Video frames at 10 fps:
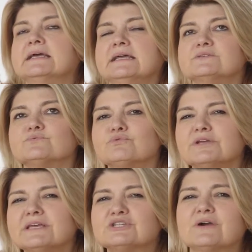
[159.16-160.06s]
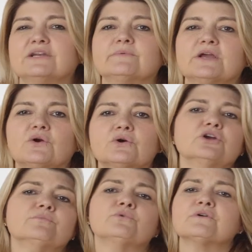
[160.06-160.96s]
is really trying to
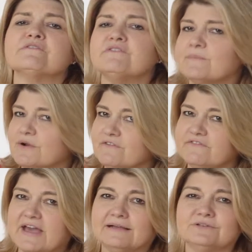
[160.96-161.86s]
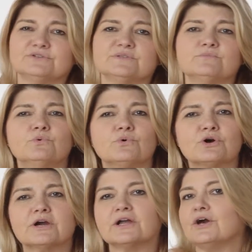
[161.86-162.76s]
recruit more female founders,
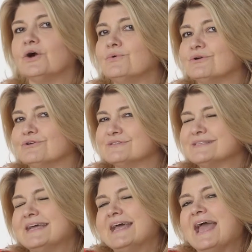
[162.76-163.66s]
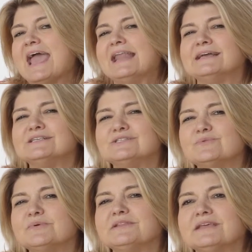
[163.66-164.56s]
more coders. And I
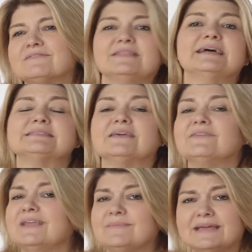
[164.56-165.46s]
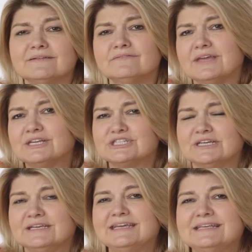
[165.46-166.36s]
do believe that that's giving them
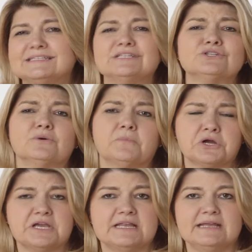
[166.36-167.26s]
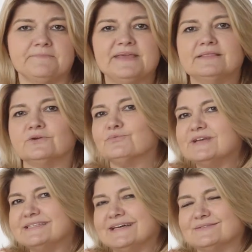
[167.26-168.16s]
innovation in digital marketing, in the
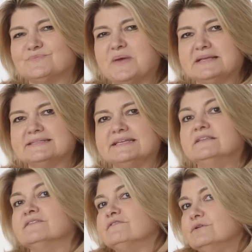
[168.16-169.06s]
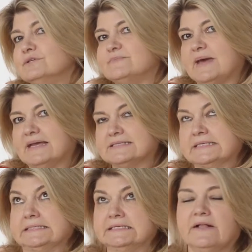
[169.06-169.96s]
retail space, in the food space.
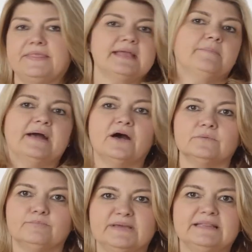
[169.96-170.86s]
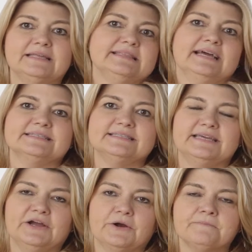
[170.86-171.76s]
Think about Bitly that's
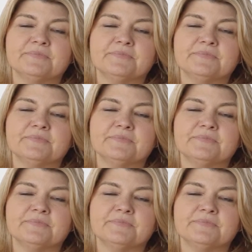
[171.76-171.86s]
there.